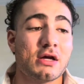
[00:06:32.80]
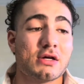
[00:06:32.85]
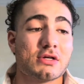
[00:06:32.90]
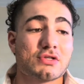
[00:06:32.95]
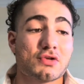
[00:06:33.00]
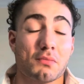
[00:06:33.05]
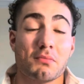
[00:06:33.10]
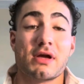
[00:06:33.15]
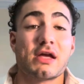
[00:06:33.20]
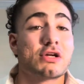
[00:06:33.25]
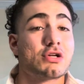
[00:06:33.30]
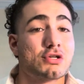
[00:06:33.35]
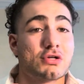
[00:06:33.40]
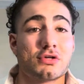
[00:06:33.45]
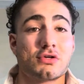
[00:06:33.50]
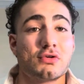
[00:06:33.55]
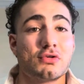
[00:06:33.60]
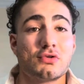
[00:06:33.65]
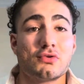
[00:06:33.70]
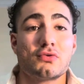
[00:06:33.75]
So make sure
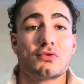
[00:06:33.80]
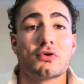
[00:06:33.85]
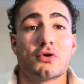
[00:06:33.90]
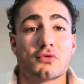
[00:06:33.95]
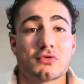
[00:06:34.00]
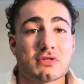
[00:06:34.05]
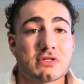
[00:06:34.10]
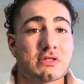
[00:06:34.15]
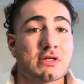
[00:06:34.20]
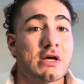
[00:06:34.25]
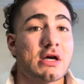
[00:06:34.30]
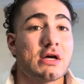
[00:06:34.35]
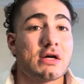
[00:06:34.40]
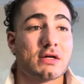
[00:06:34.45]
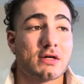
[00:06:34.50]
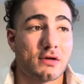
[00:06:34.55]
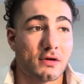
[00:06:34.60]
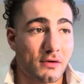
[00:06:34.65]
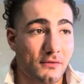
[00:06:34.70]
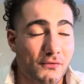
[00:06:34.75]
you do those
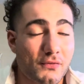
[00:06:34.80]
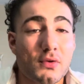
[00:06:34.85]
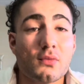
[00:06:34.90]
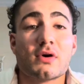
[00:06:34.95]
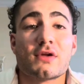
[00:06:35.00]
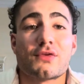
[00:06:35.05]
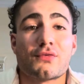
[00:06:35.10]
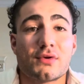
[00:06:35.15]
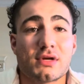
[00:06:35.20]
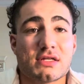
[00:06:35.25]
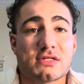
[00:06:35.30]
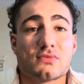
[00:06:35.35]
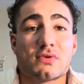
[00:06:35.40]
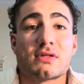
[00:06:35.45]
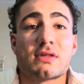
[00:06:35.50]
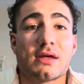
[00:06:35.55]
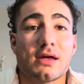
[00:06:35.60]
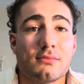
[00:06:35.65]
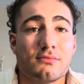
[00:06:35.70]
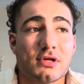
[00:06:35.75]
uh, free 120s
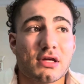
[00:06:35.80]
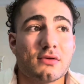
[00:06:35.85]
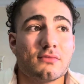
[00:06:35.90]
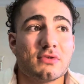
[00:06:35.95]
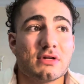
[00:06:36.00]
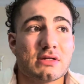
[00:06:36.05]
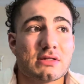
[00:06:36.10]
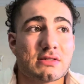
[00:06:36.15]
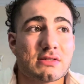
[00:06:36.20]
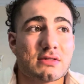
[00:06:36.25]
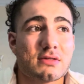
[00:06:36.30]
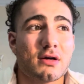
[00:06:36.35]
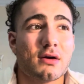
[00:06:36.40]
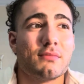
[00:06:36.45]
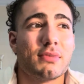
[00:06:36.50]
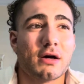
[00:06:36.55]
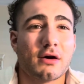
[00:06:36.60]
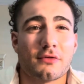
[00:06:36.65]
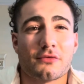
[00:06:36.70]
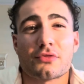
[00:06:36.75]
with the NBMEs
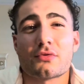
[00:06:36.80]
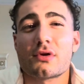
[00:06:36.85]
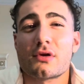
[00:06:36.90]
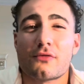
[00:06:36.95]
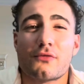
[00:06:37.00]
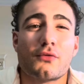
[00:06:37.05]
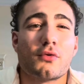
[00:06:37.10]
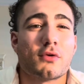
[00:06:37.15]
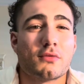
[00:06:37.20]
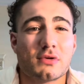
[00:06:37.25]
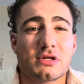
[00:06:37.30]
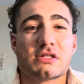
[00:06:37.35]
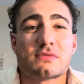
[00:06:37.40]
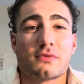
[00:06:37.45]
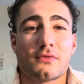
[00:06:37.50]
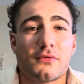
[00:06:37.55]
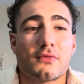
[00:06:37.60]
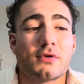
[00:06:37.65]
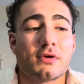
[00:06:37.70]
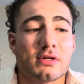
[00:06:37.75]
about three to four weeks
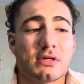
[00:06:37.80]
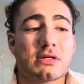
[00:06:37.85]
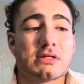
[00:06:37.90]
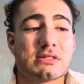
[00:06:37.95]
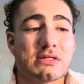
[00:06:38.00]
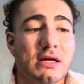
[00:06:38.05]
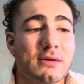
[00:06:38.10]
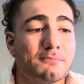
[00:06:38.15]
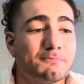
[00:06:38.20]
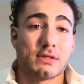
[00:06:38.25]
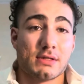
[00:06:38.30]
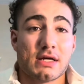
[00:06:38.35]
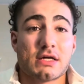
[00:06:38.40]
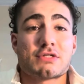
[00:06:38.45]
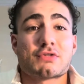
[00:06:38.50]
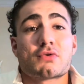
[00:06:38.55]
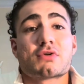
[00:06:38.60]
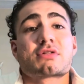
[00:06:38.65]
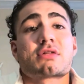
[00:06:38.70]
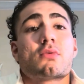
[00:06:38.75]
before your exam. The next
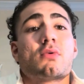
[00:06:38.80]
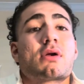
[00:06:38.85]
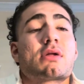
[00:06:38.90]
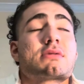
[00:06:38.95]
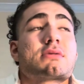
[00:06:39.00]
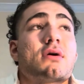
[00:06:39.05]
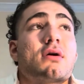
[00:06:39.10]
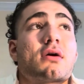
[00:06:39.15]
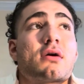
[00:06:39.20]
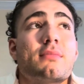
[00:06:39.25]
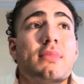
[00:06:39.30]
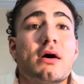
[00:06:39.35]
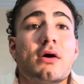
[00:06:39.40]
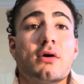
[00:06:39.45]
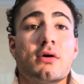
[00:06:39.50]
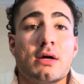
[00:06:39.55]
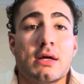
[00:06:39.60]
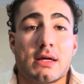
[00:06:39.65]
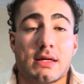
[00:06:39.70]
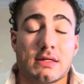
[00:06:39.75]
source I want to talk
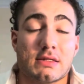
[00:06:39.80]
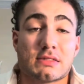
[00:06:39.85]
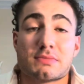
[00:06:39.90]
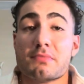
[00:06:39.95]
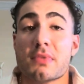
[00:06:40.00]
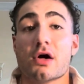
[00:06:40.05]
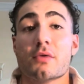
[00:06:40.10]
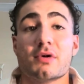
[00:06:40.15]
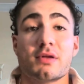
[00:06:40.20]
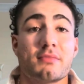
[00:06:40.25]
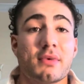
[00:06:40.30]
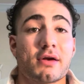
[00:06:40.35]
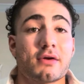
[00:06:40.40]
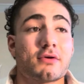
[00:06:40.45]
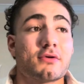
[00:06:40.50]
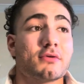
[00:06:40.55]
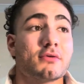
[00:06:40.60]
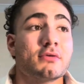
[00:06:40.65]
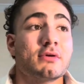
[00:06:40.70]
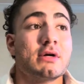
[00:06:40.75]
about is Mehlman
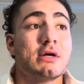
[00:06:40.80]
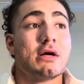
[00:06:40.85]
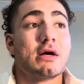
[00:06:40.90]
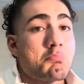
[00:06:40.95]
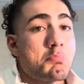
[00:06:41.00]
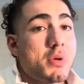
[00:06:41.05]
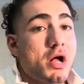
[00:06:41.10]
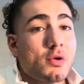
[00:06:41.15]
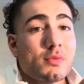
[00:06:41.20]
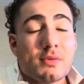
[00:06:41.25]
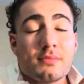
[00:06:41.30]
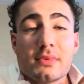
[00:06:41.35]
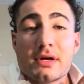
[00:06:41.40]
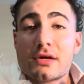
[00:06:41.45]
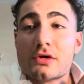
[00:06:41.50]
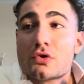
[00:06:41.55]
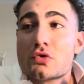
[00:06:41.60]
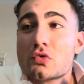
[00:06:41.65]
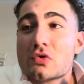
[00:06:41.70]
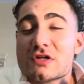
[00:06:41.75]
Medical. Mehlman
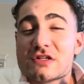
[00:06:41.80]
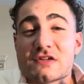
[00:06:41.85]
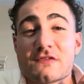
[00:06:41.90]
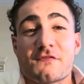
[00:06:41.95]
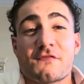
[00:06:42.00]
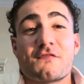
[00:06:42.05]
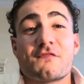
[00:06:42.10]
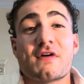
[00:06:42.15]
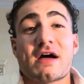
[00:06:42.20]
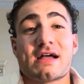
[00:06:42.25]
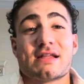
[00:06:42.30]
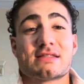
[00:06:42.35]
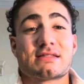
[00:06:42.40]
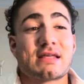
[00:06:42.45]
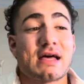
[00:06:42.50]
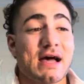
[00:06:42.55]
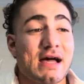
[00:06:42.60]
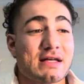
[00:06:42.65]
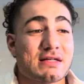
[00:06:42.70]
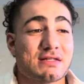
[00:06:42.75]
Medical is a
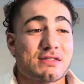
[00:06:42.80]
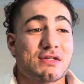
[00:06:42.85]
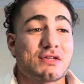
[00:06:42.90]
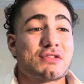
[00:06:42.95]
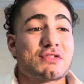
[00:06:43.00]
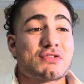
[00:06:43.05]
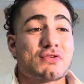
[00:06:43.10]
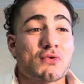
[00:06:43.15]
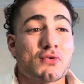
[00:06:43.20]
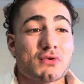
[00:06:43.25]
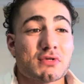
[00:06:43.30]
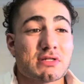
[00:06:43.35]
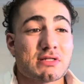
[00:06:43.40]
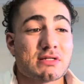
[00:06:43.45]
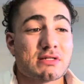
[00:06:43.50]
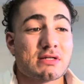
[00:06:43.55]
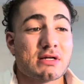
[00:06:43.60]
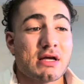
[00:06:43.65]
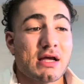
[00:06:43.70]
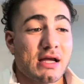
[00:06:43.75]
fantastic
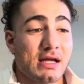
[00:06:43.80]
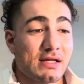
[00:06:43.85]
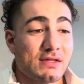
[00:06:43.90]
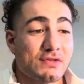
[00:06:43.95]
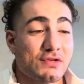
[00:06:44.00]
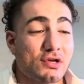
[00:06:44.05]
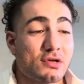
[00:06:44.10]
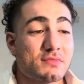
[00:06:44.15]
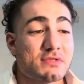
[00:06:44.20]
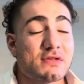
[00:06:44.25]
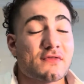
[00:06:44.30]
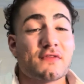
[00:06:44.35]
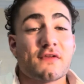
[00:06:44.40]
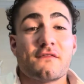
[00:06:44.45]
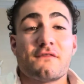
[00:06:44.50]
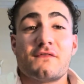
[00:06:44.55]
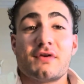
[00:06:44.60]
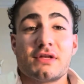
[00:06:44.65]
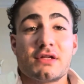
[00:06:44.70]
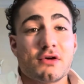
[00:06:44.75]
source in terms of the
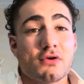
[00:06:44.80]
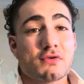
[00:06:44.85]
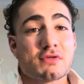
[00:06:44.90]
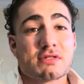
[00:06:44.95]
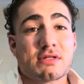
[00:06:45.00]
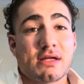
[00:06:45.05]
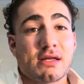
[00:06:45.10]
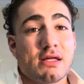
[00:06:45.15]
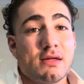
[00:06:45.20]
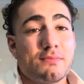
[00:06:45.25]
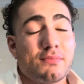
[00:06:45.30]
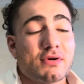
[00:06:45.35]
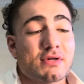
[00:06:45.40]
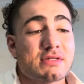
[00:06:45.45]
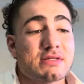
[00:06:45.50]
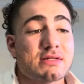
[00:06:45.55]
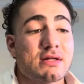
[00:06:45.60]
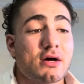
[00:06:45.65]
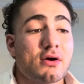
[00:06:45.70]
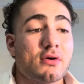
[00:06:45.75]
videos that he
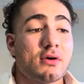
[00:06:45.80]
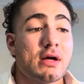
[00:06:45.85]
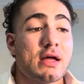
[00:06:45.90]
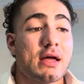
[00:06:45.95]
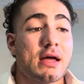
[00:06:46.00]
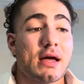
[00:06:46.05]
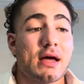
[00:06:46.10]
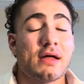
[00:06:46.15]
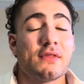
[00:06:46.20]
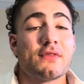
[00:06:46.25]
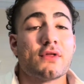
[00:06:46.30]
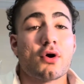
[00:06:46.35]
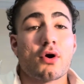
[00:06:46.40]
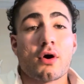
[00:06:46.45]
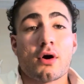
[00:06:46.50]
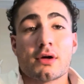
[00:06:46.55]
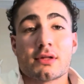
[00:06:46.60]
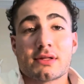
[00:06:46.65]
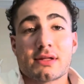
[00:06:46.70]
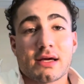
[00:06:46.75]
puts out and the
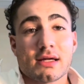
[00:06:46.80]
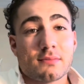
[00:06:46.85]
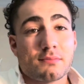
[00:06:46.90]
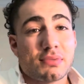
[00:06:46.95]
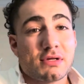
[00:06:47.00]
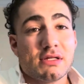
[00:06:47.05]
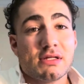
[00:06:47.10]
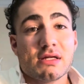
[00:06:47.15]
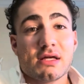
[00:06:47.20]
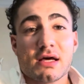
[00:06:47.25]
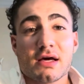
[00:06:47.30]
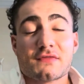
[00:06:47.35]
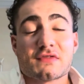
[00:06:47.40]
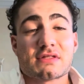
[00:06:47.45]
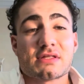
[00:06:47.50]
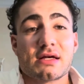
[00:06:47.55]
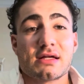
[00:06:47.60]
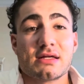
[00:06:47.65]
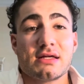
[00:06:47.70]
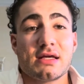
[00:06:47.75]
online PDFs
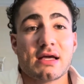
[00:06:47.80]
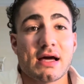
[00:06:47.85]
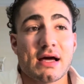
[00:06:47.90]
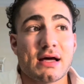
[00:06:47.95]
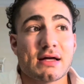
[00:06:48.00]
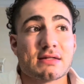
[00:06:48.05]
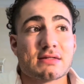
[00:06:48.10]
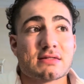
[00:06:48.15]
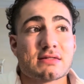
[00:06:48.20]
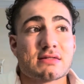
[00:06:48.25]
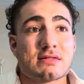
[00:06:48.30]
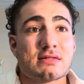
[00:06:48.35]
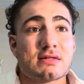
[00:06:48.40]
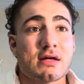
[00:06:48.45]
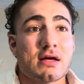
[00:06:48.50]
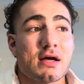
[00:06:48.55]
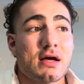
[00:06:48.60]
that he has.